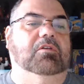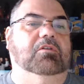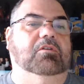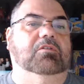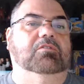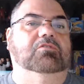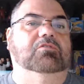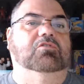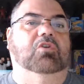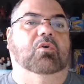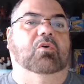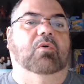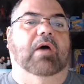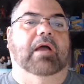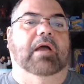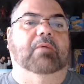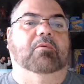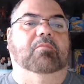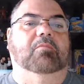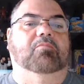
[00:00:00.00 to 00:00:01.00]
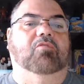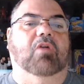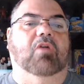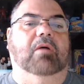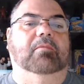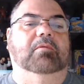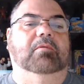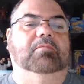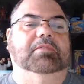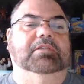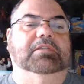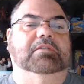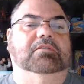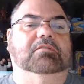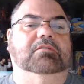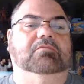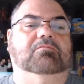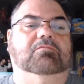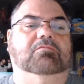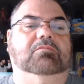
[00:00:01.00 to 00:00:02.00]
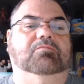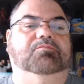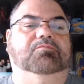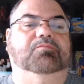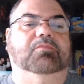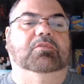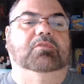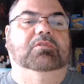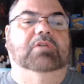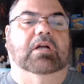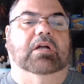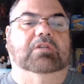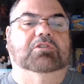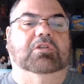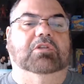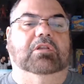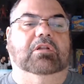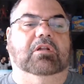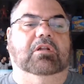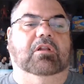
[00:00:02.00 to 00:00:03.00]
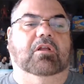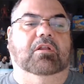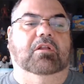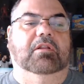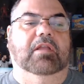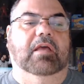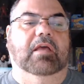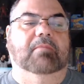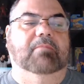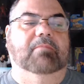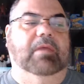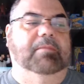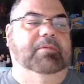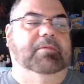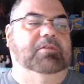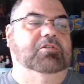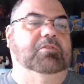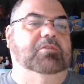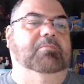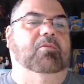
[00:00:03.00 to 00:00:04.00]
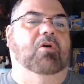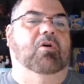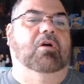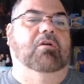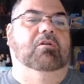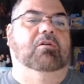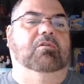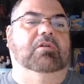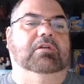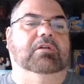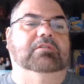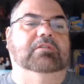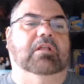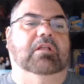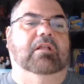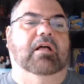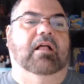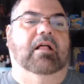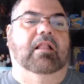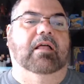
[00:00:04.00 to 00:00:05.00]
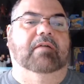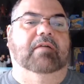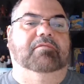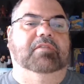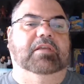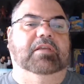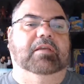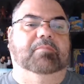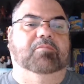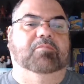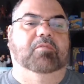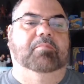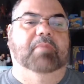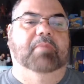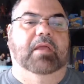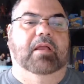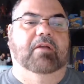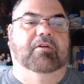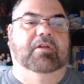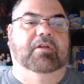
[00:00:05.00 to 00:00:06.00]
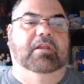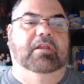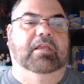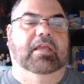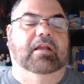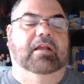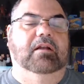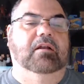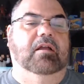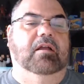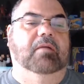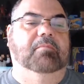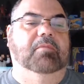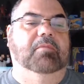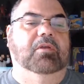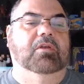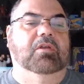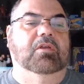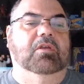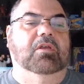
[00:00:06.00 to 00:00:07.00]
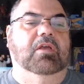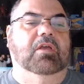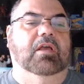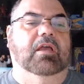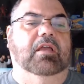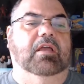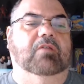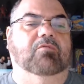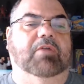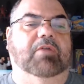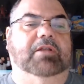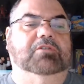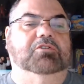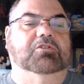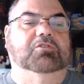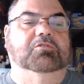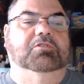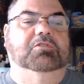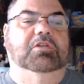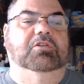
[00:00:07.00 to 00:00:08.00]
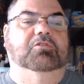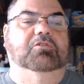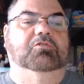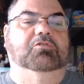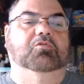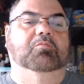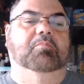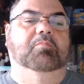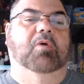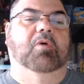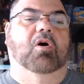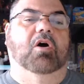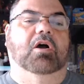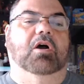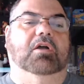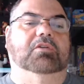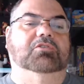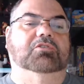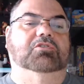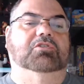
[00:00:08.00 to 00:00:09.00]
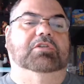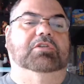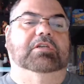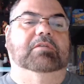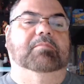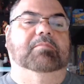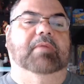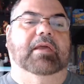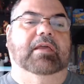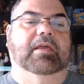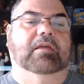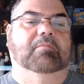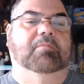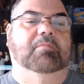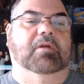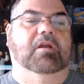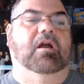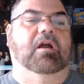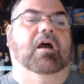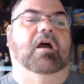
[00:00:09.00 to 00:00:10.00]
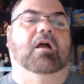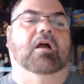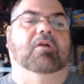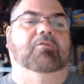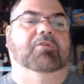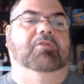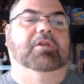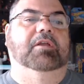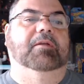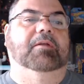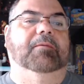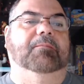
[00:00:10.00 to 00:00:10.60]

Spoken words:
So I will probably touch a little on that maybe tomorrow, because I'll have to get prepared and get it up. And Rachel, you said you do Posh, eBay, and Macari.